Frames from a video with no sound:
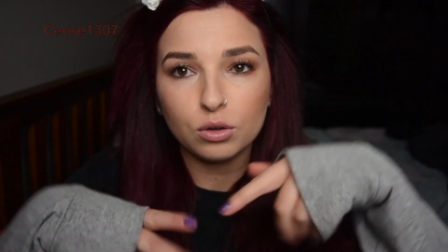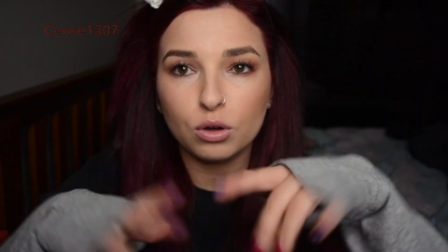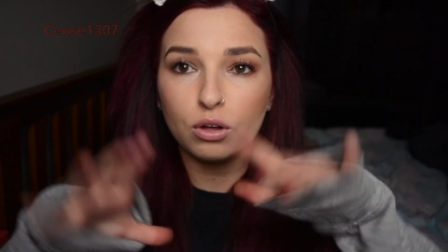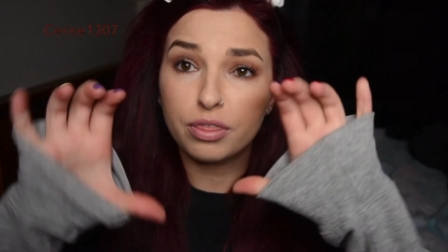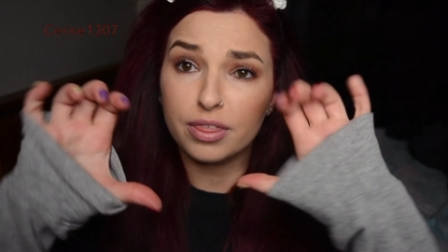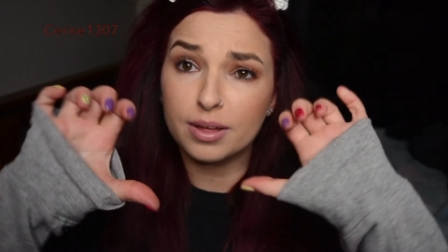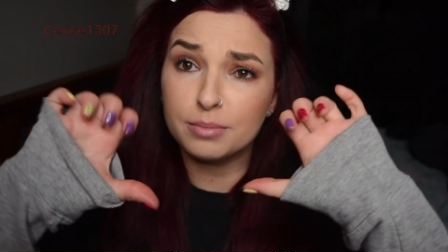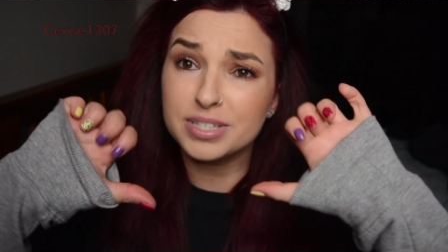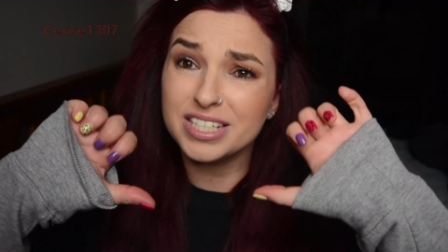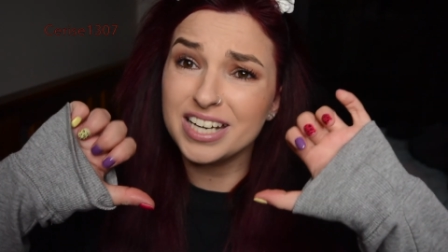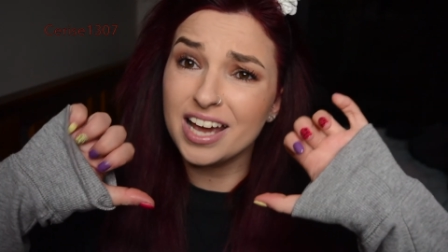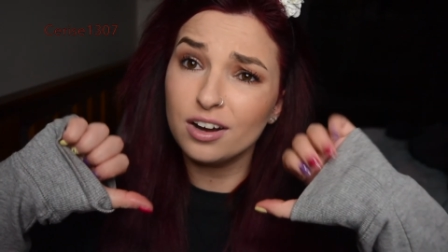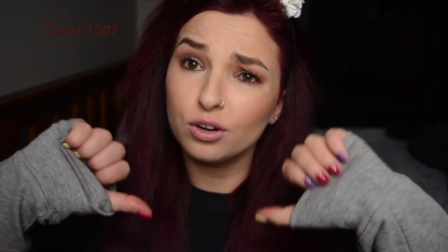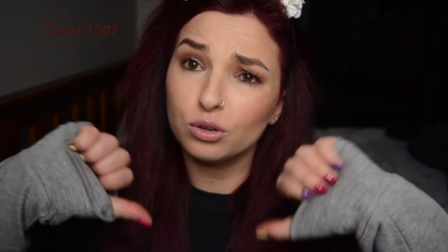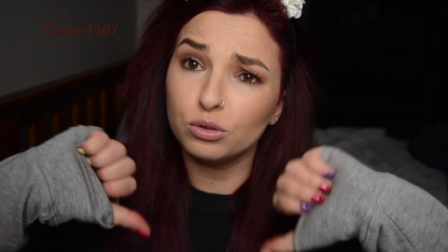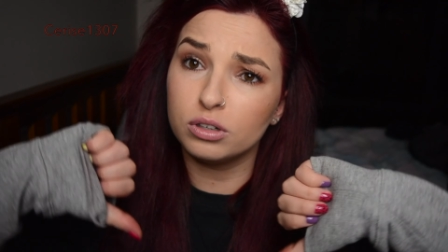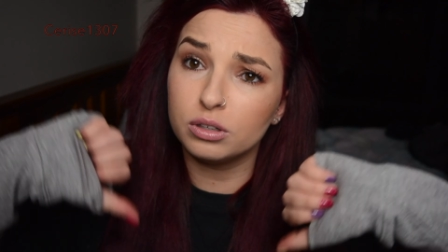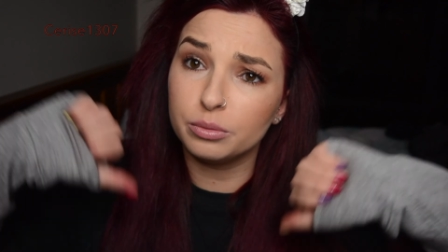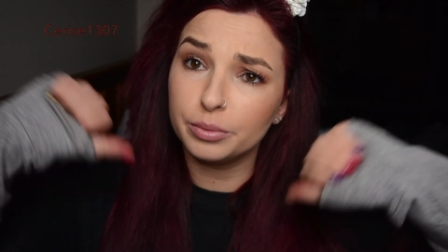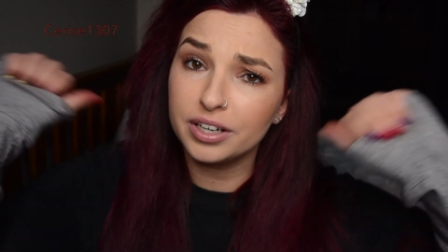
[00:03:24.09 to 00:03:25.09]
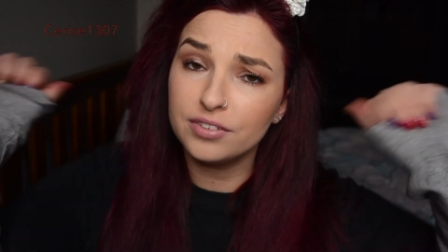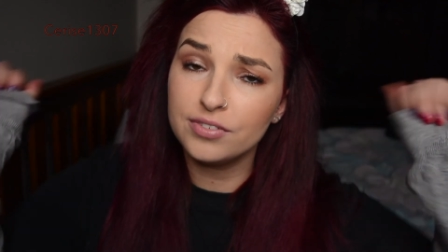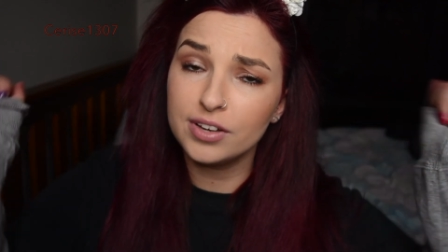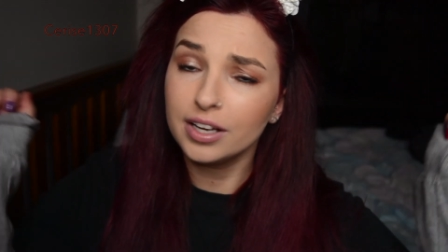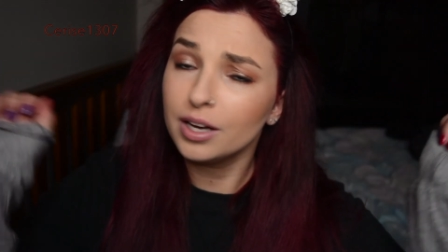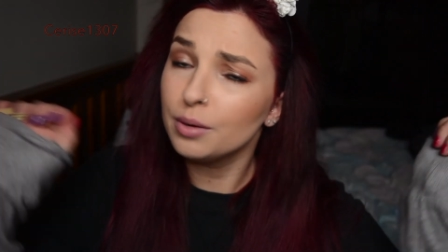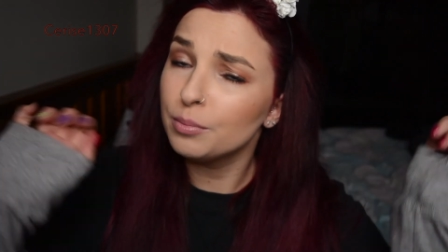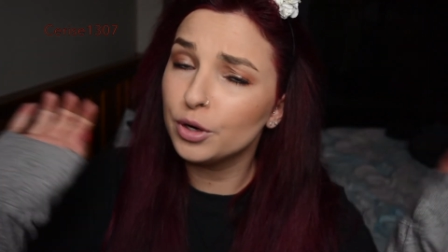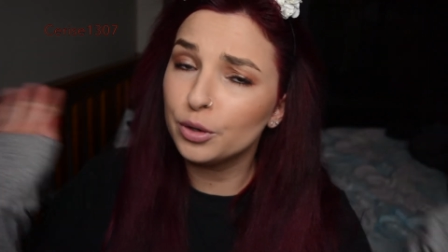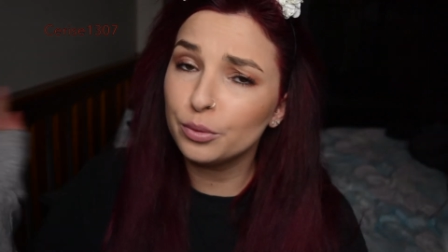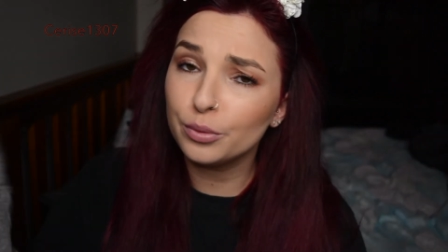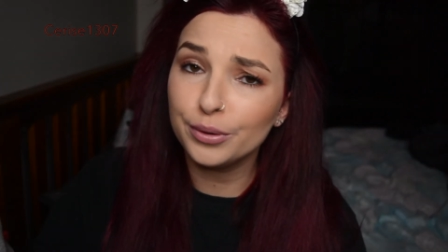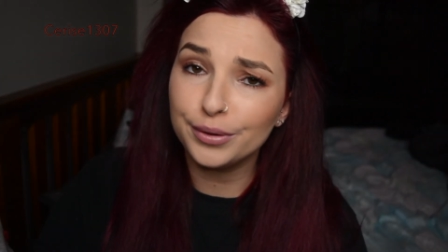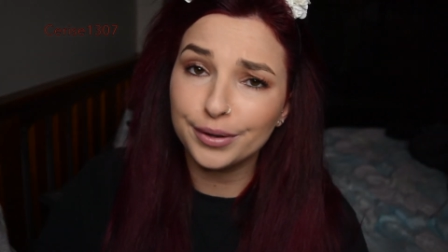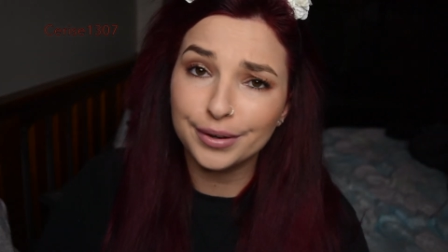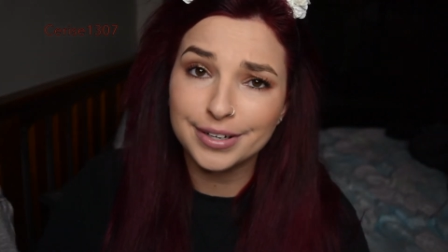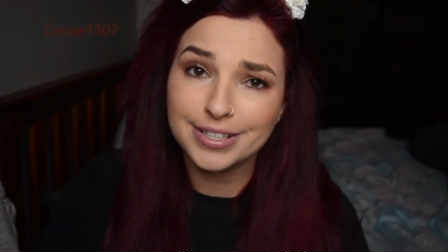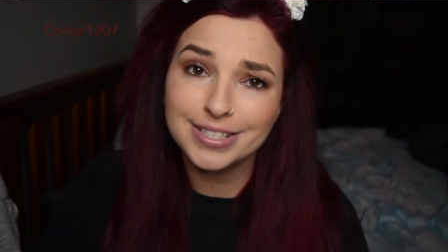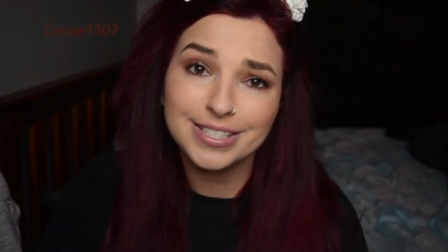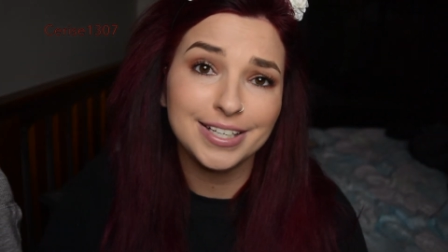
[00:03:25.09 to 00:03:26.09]
or thumbs down or whatever. Come on, we're all
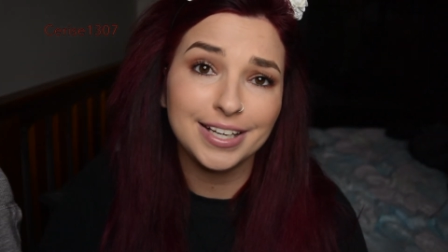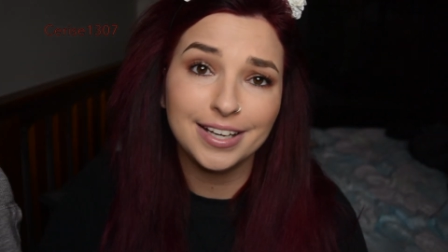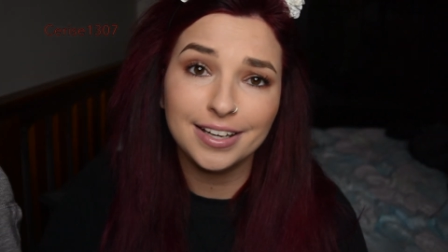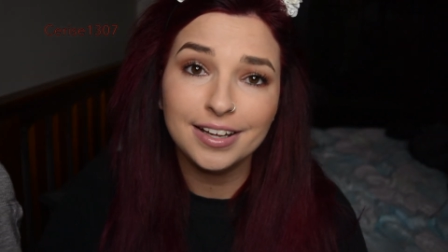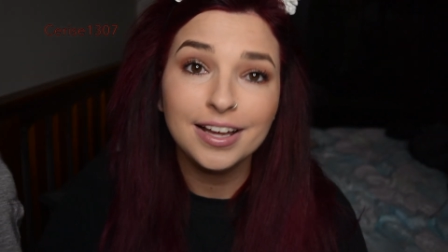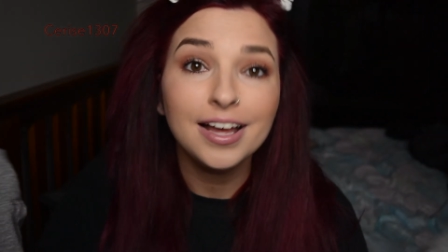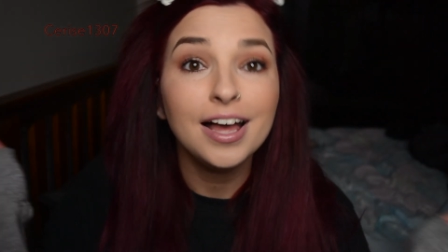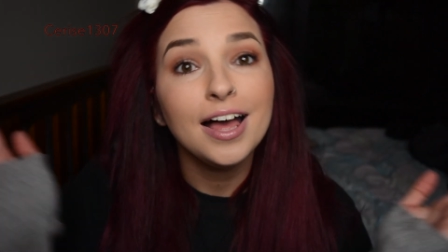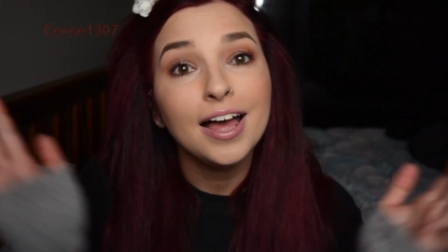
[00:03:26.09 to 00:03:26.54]
honest here.